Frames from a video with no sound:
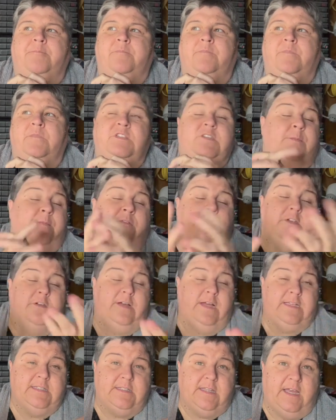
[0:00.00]
Some of you
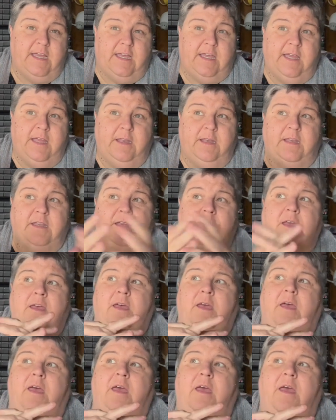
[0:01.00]
guys like it
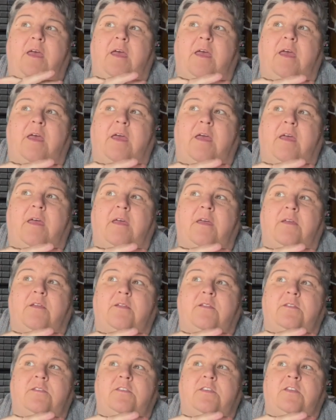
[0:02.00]

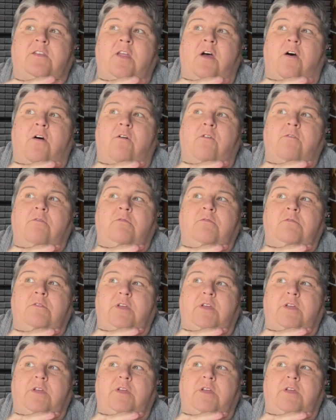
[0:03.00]
to know,